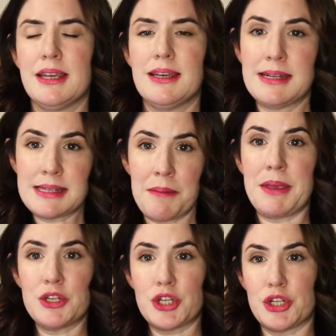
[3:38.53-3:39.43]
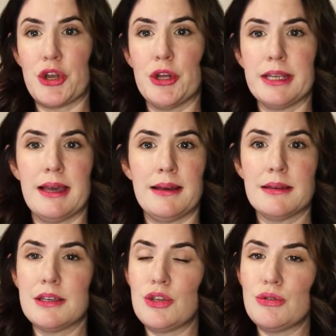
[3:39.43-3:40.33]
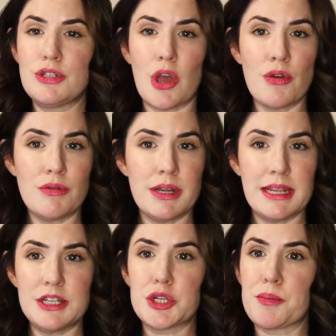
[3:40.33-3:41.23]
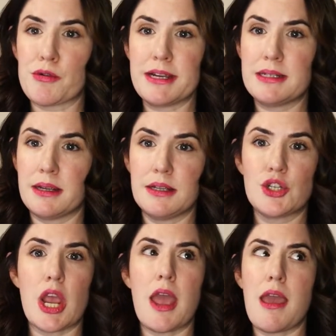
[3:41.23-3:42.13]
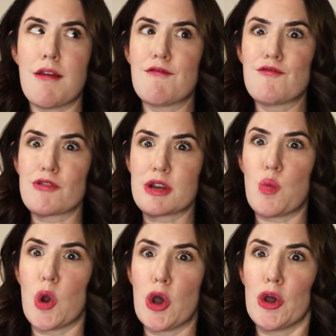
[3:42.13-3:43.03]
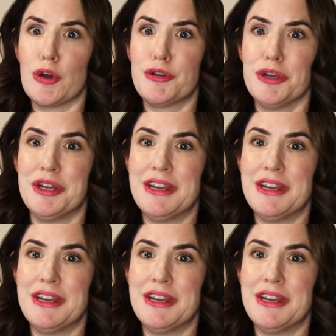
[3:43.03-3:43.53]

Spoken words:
And as I mentioned earlier, you don't need to pre-teach every word